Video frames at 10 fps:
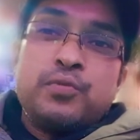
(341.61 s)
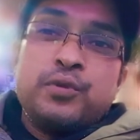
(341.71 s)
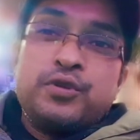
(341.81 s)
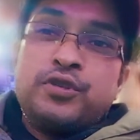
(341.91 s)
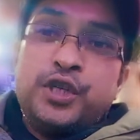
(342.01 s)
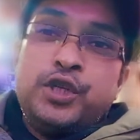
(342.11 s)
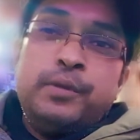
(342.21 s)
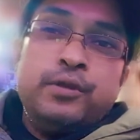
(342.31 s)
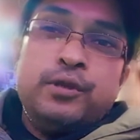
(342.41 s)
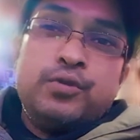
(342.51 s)
well just
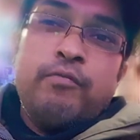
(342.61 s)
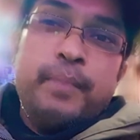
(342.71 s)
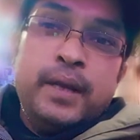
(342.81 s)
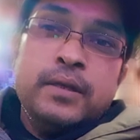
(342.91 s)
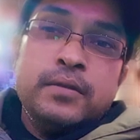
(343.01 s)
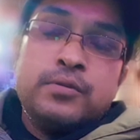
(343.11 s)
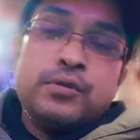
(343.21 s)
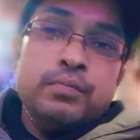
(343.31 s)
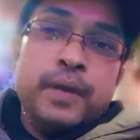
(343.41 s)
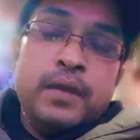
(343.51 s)
distribute the 12 billion
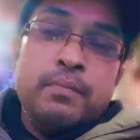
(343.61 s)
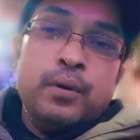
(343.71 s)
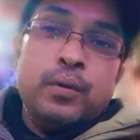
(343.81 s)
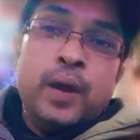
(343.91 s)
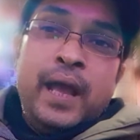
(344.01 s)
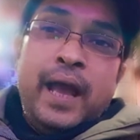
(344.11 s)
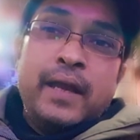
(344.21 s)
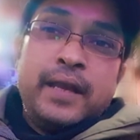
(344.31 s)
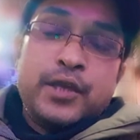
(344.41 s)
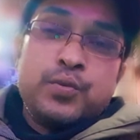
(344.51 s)
to people,
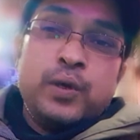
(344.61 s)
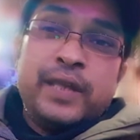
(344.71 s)
and guess what?